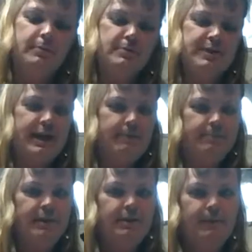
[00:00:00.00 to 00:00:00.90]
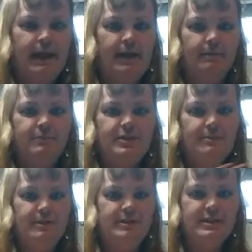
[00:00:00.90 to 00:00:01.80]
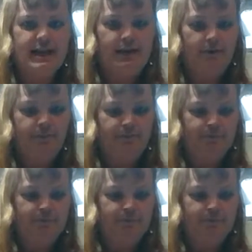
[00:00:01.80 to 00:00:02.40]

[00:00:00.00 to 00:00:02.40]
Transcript: tape on the bottom, so that means now